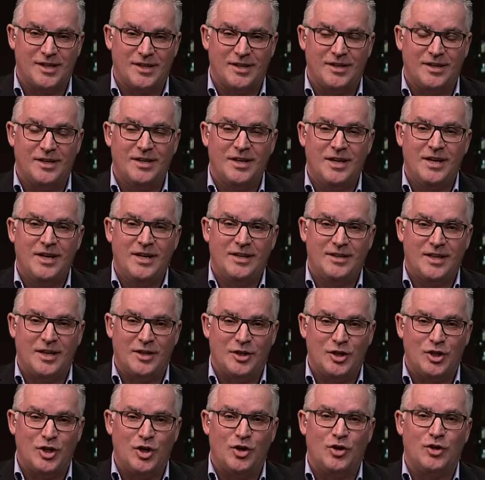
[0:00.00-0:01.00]
than
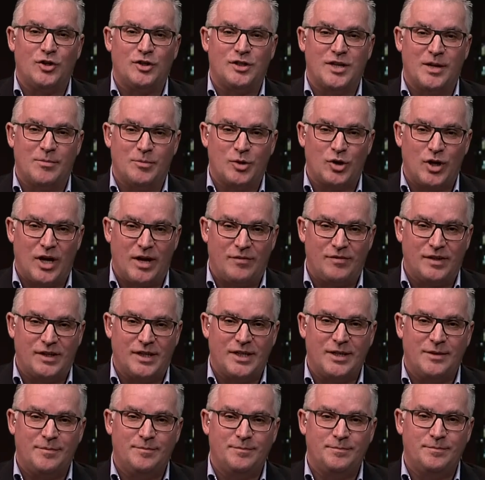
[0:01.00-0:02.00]
the younger
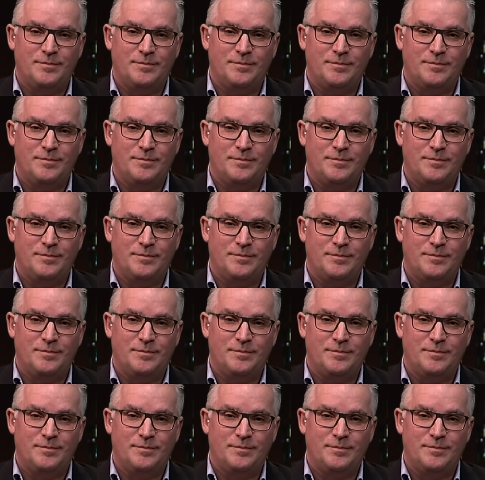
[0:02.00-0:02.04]
demographic.